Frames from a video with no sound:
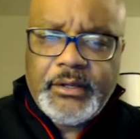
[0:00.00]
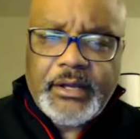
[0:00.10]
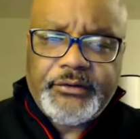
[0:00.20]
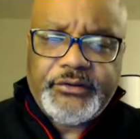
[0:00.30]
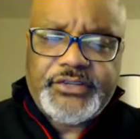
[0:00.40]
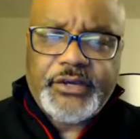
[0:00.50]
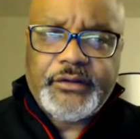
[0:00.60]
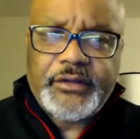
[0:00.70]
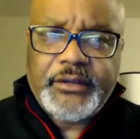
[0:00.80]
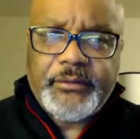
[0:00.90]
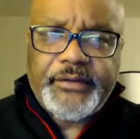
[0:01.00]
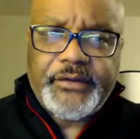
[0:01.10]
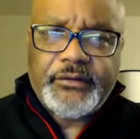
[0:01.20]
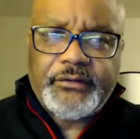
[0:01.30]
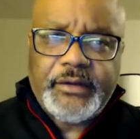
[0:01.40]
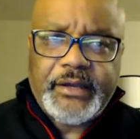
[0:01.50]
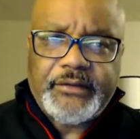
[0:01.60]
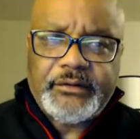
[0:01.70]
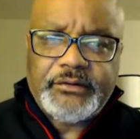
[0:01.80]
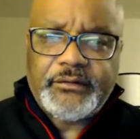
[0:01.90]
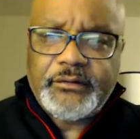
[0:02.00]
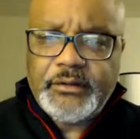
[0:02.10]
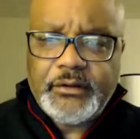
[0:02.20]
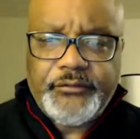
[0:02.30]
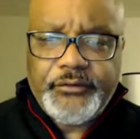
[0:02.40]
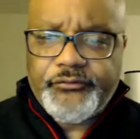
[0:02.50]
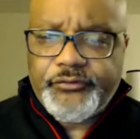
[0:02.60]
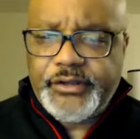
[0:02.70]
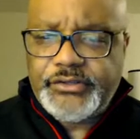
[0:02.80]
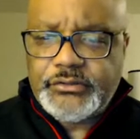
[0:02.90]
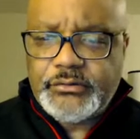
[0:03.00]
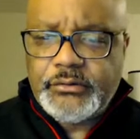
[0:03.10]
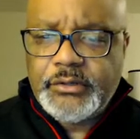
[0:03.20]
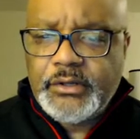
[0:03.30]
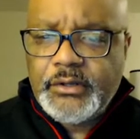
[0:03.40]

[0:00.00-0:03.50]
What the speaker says: I'll just share the link right there so you guys can just, feel free to